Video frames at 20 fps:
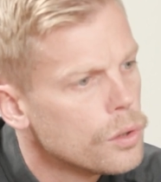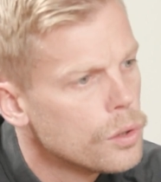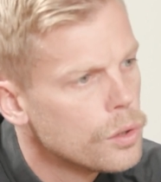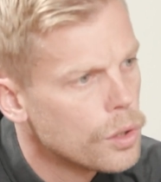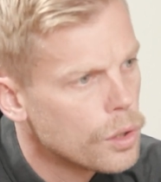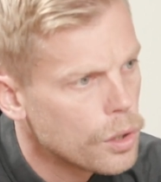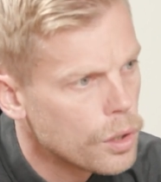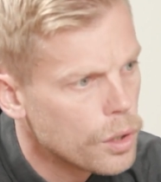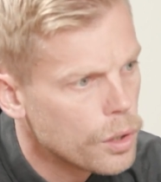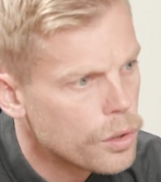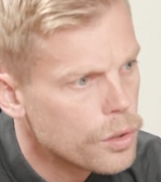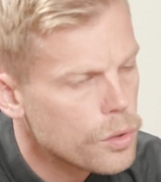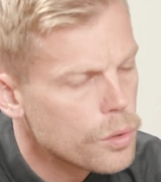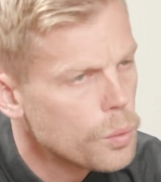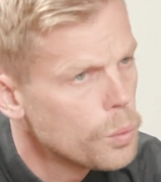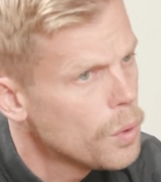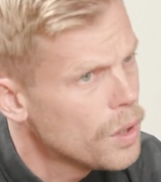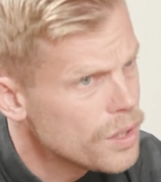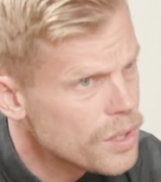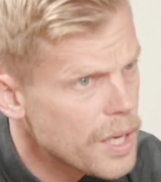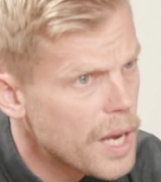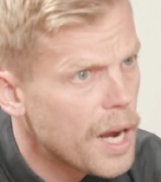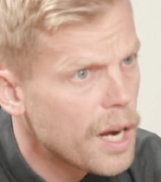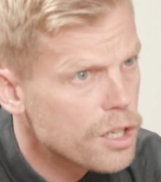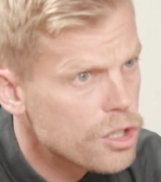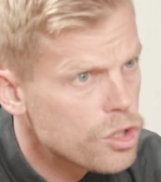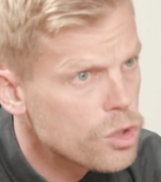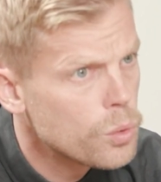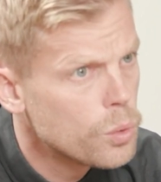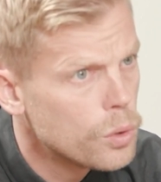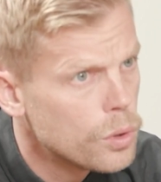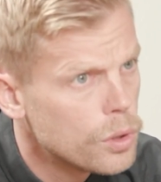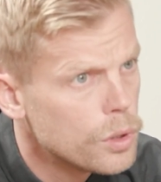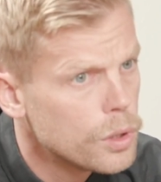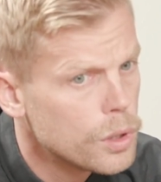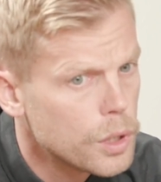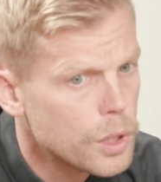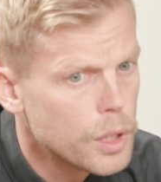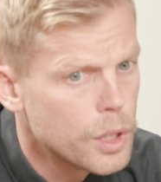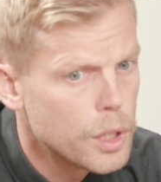learned was
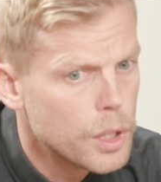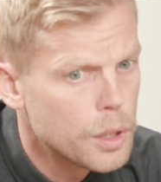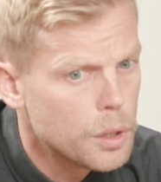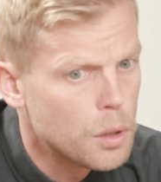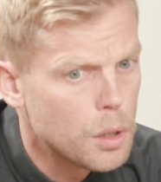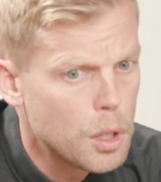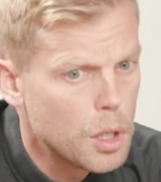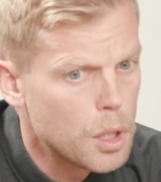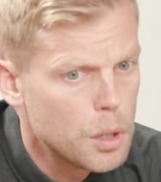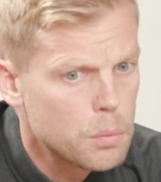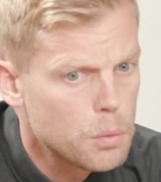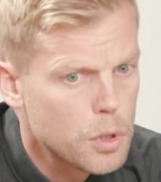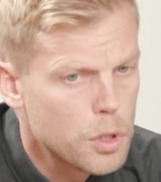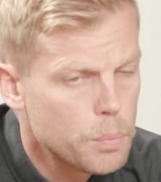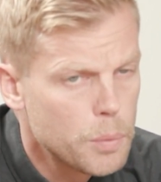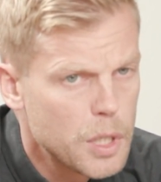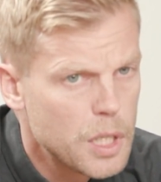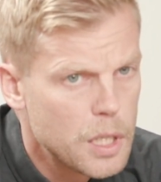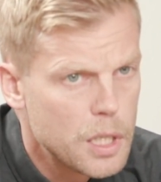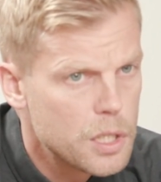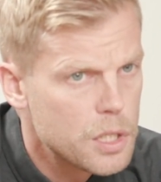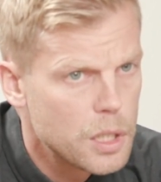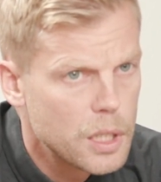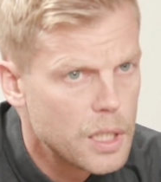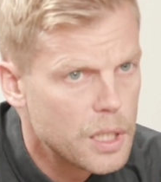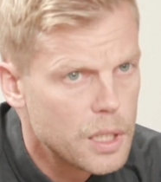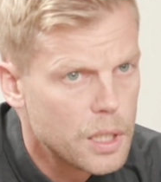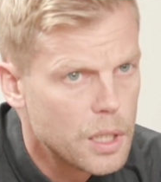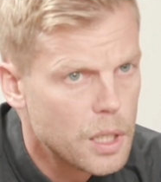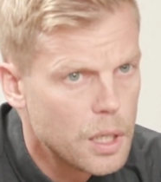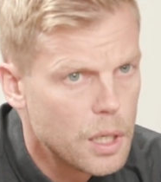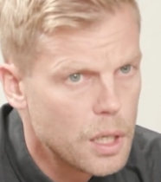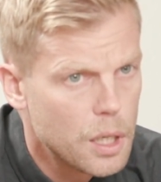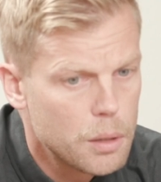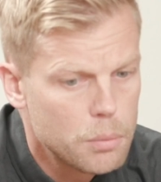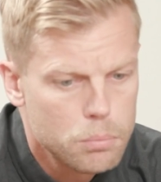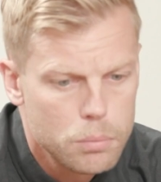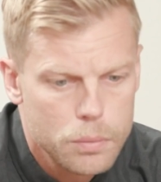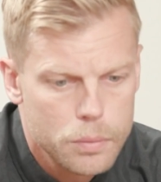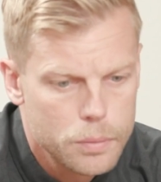actually could be easily
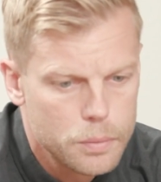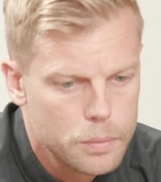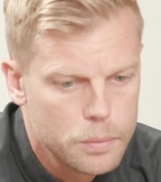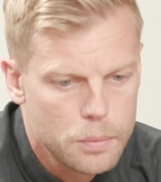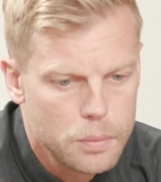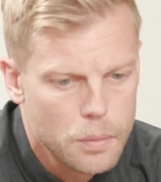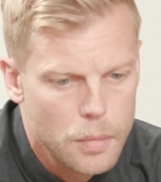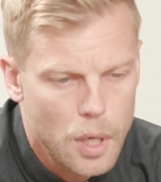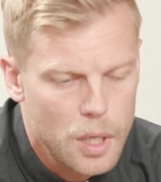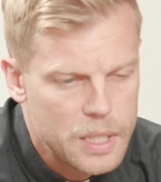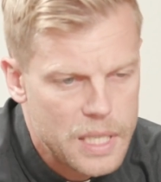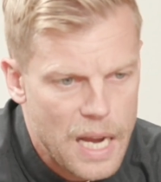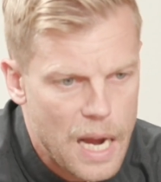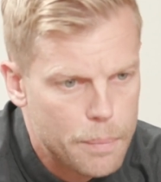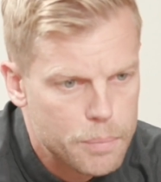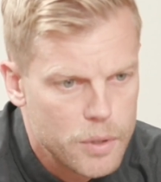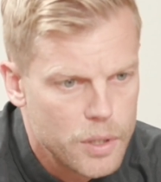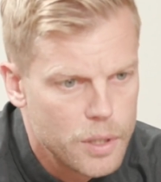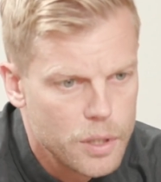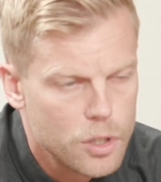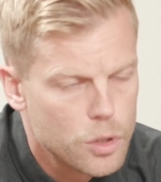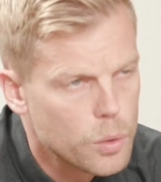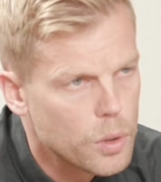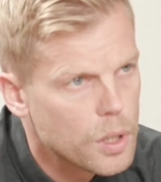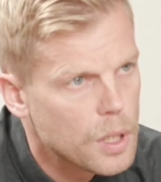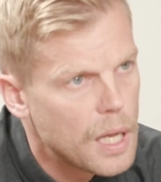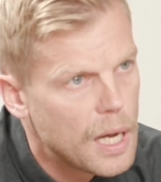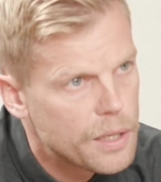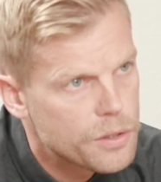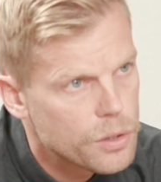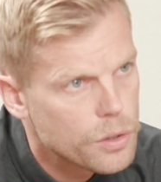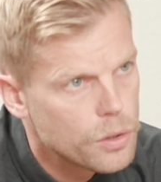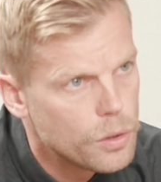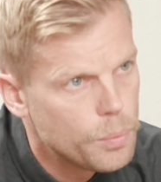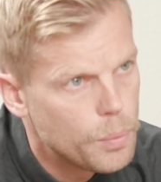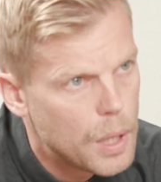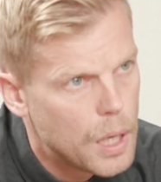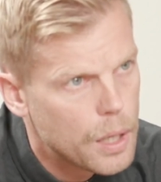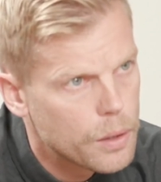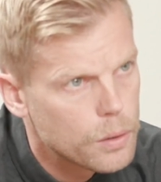adapted into a
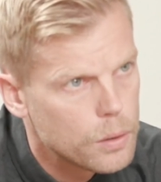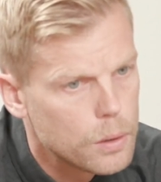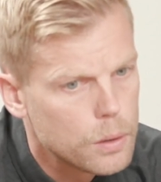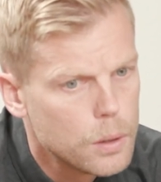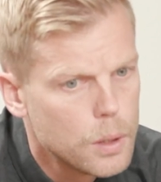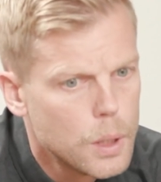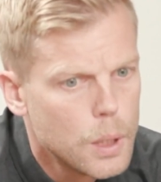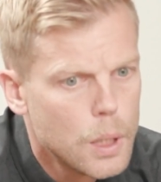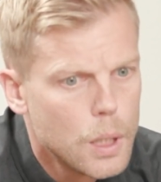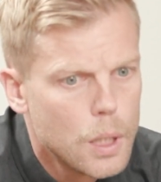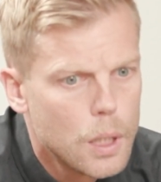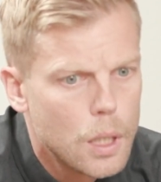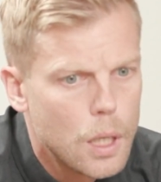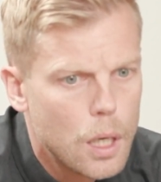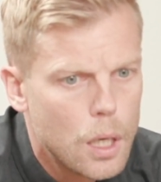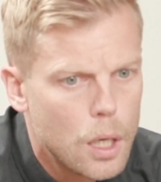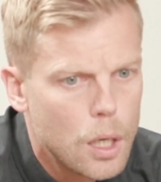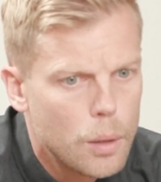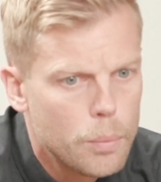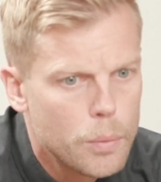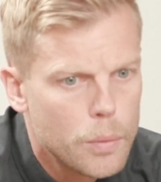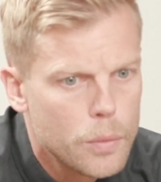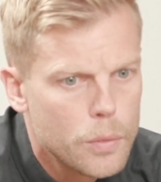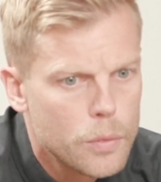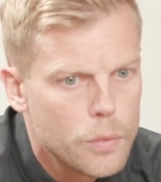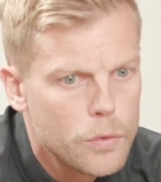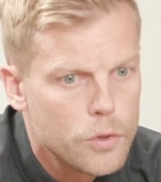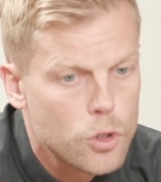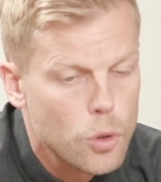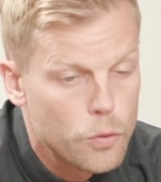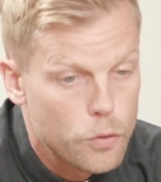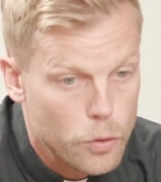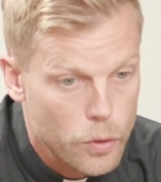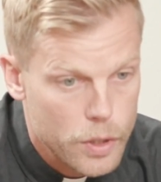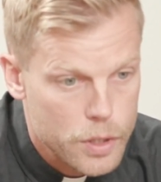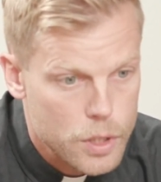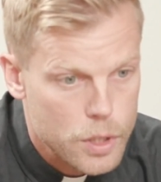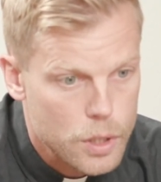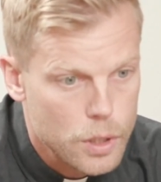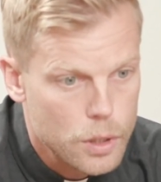classical model. So,
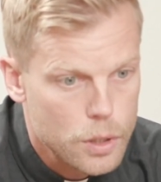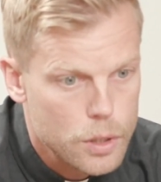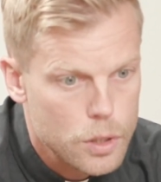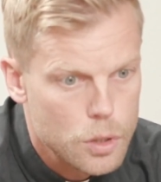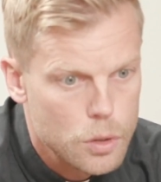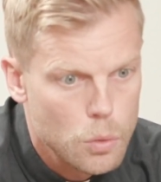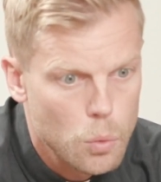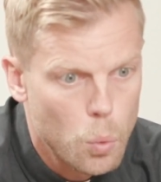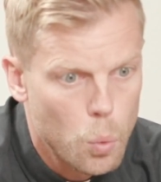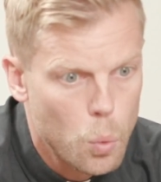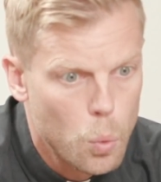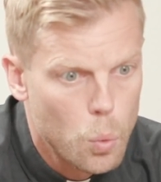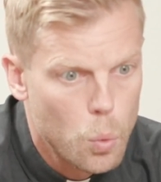for instance,